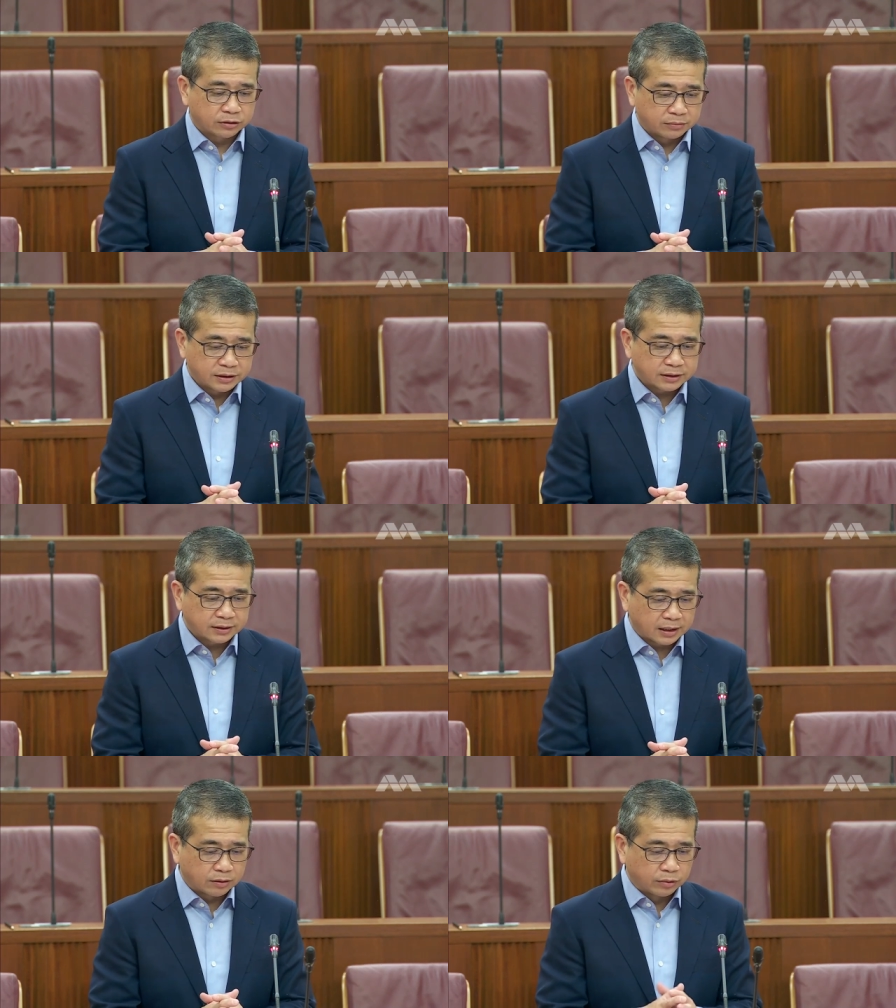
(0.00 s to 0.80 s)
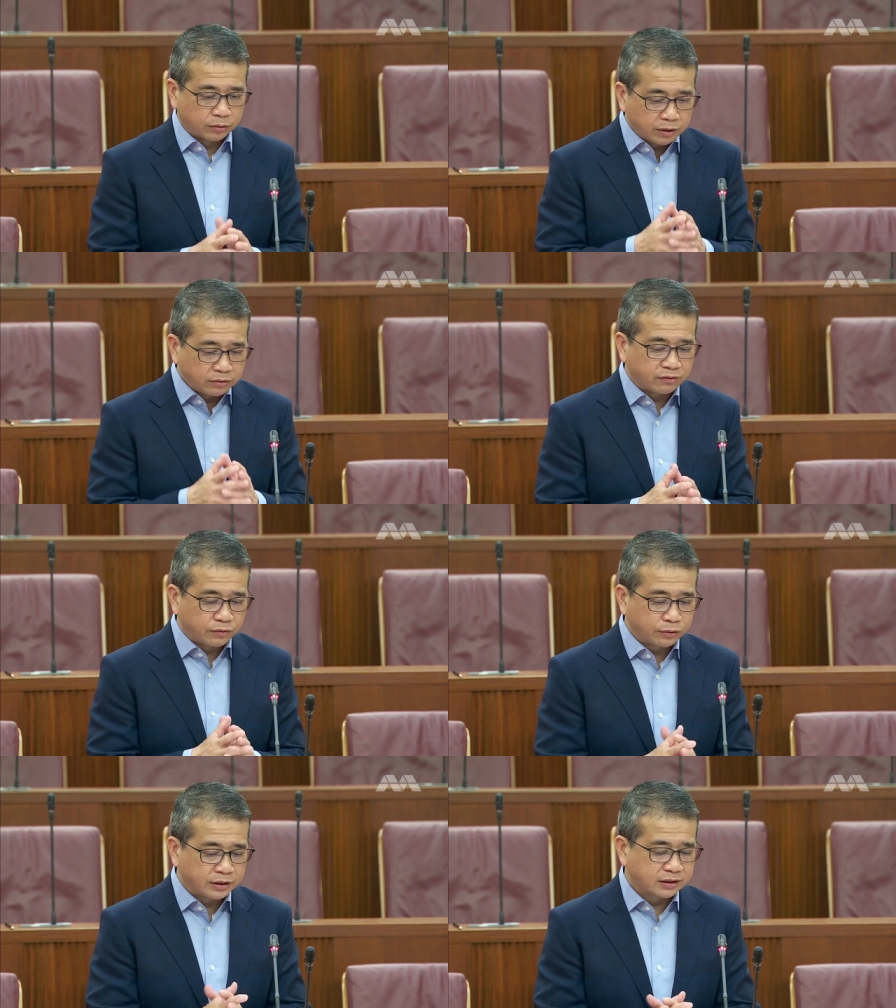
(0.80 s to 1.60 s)
Thomas, and we will
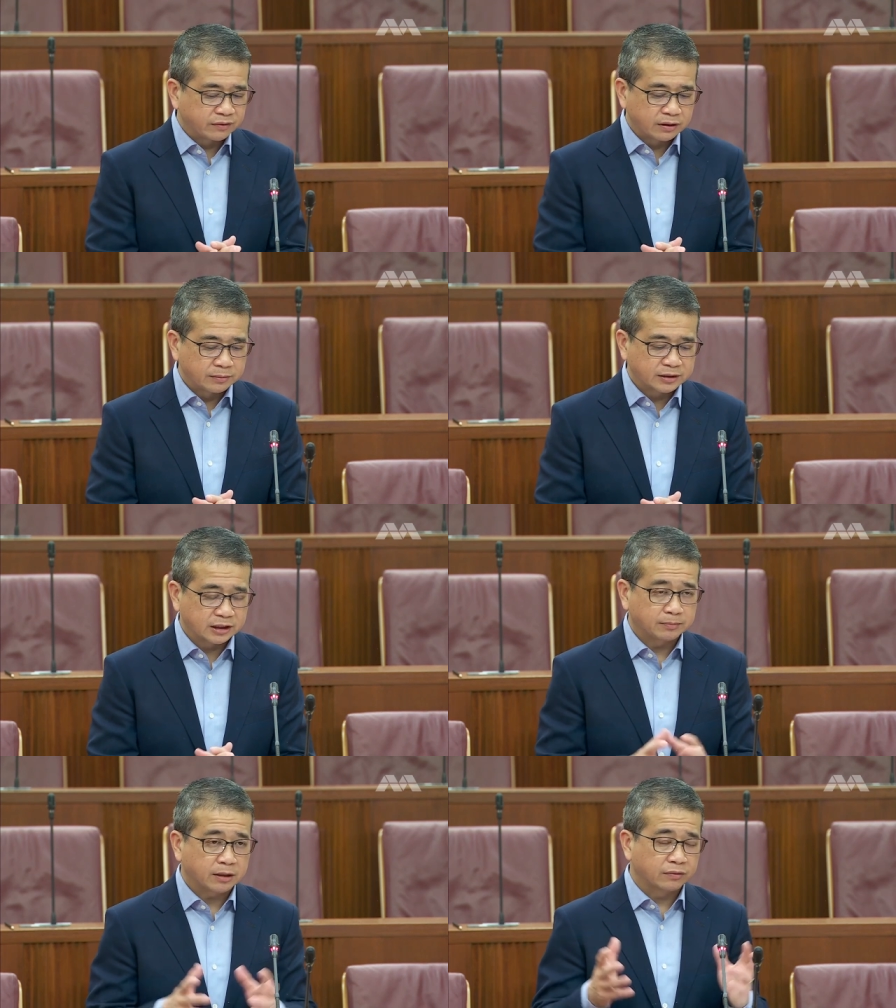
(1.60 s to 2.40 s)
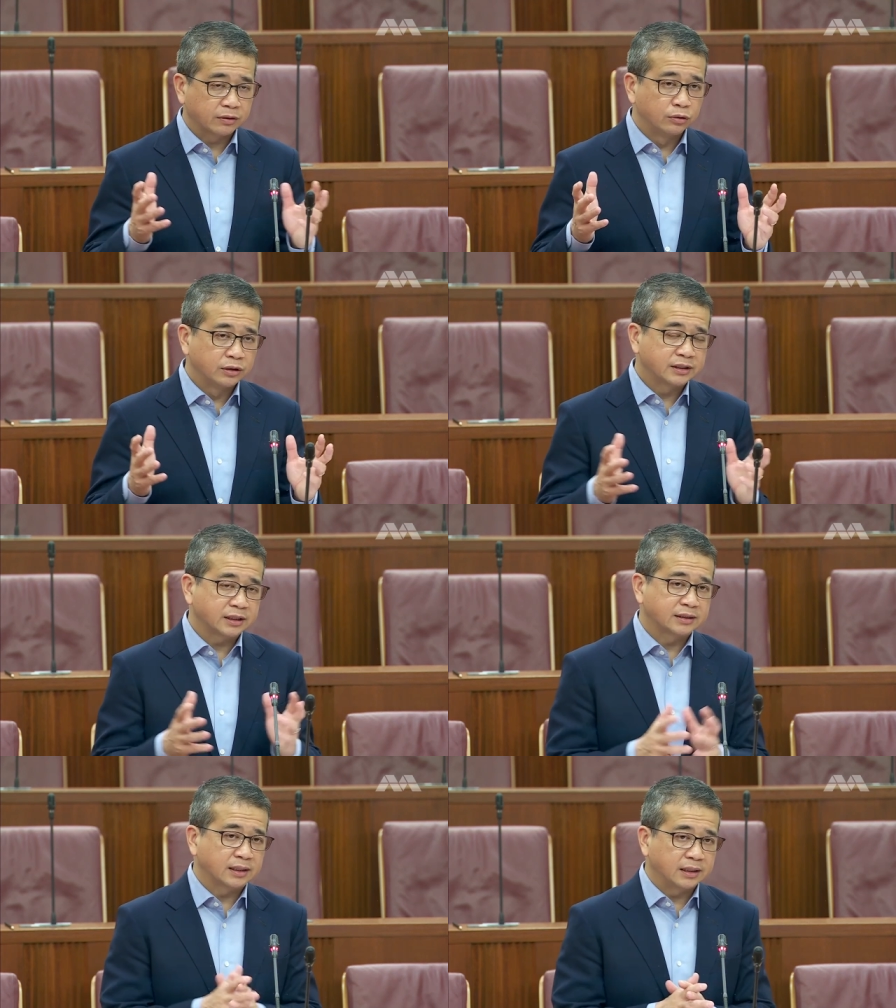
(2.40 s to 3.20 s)
review these developments as part of the
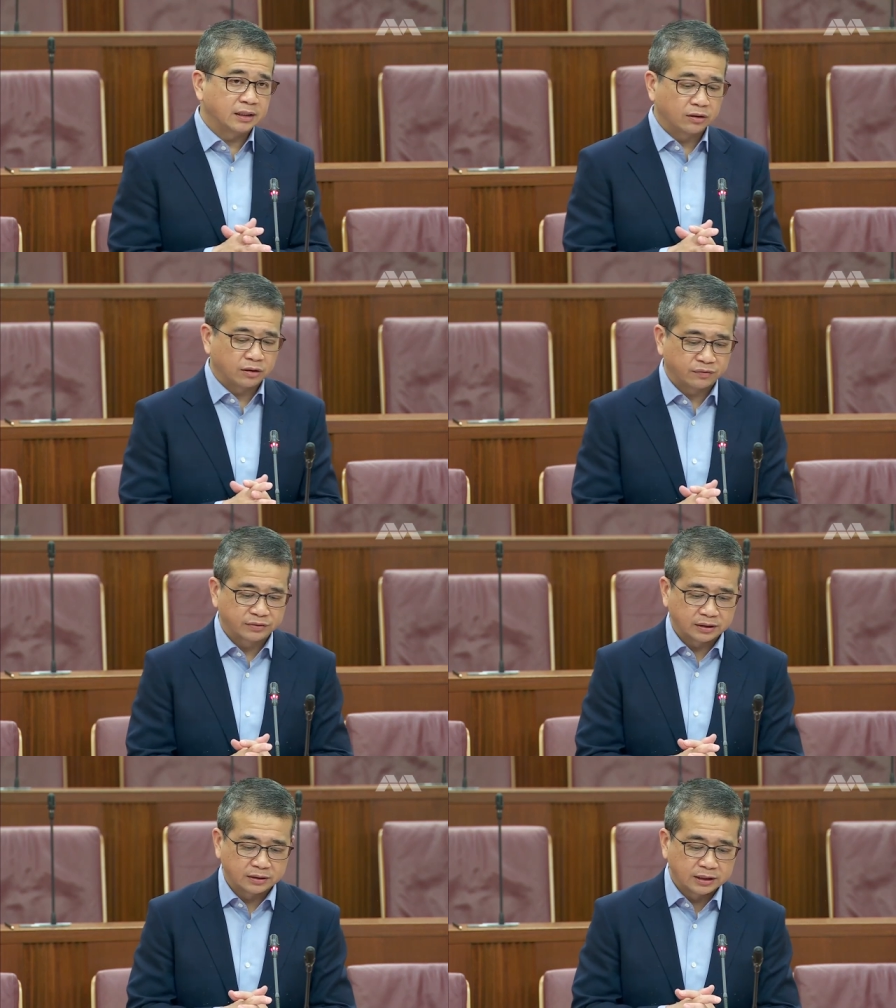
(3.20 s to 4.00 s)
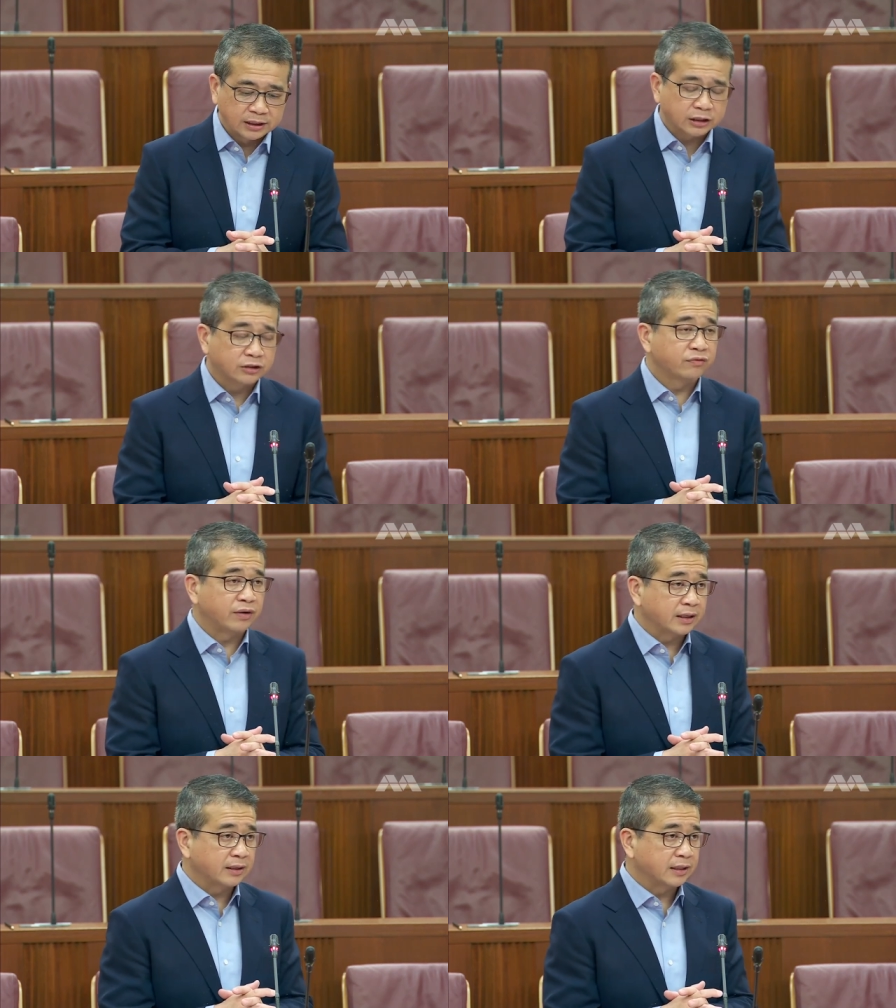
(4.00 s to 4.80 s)
holistic study of the litigation
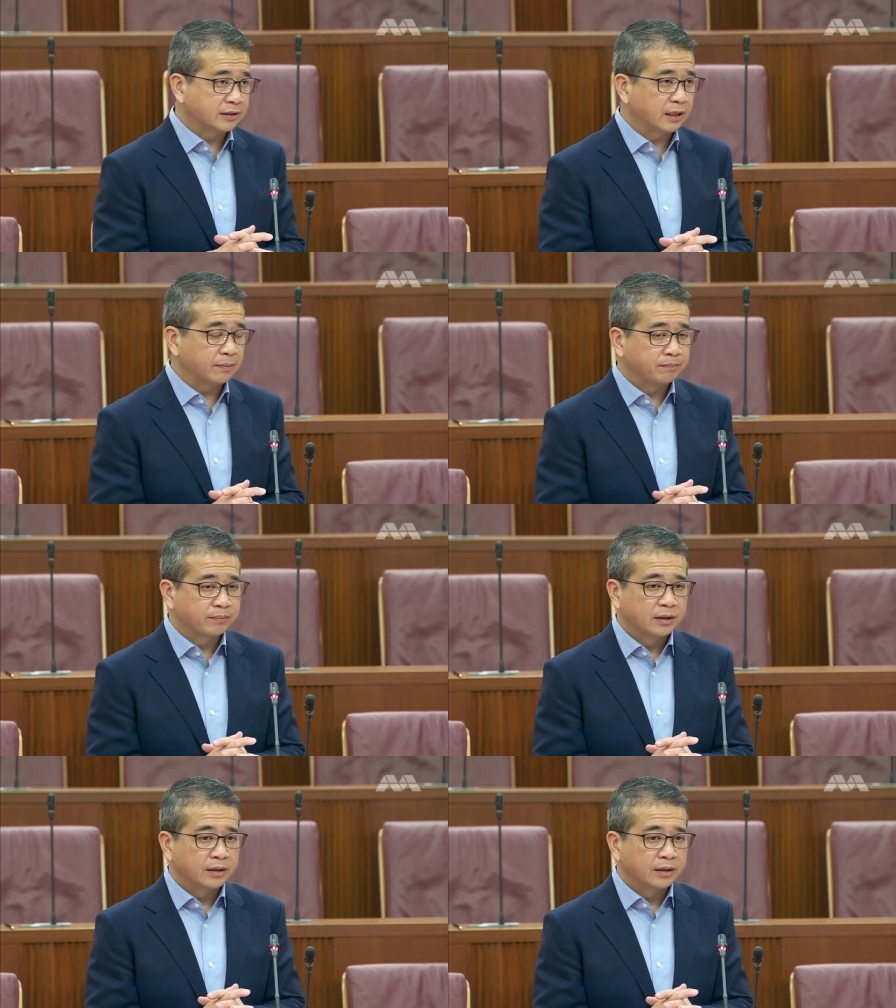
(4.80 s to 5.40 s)
funding landscape.